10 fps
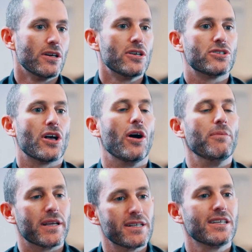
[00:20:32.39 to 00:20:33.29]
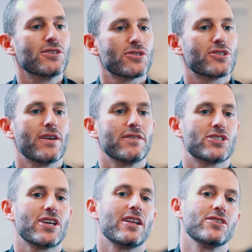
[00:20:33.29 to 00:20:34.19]
So because the interest servicing
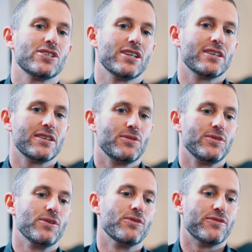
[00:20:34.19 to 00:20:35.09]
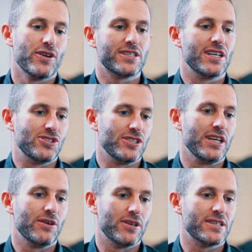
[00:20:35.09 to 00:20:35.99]
is challenging, you reverse
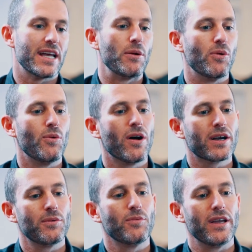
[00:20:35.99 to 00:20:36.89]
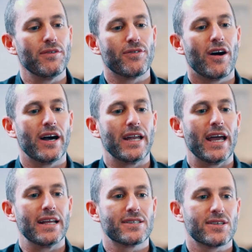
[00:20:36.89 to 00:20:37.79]
engineer it and say, well, what can we
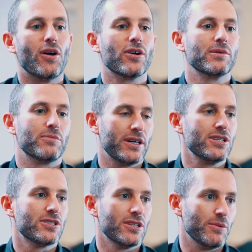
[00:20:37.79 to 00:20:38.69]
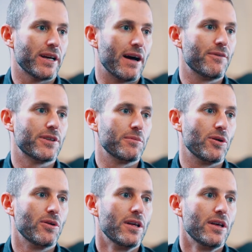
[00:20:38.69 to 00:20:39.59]
finance on completion that we're comfortable,